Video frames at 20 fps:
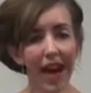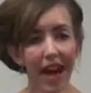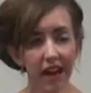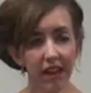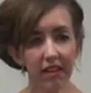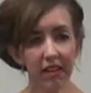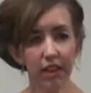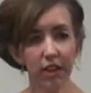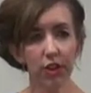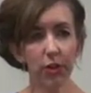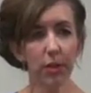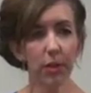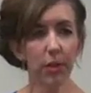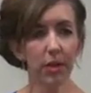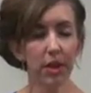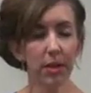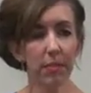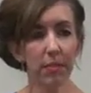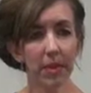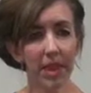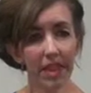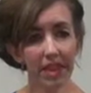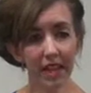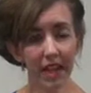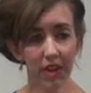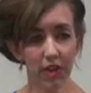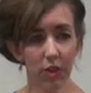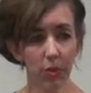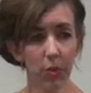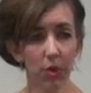act like the world, and be
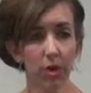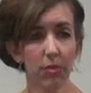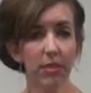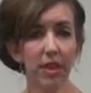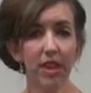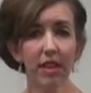like the world,